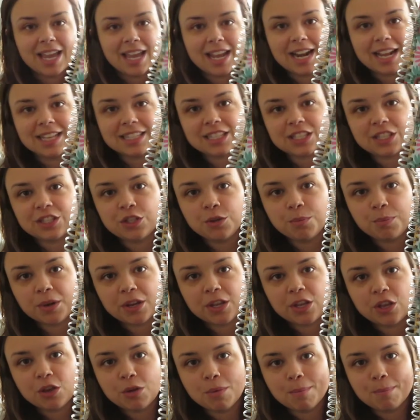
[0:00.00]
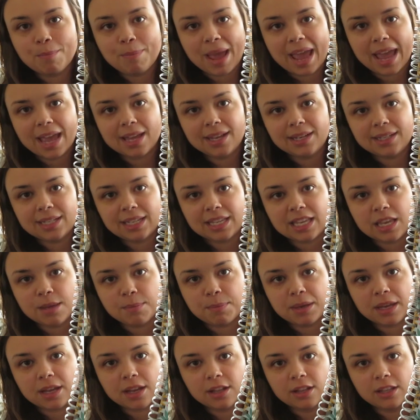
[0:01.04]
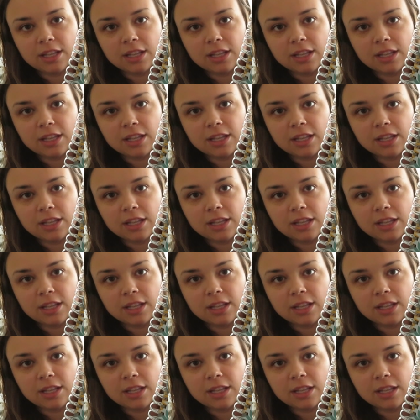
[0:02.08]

It has a super cute band to keep it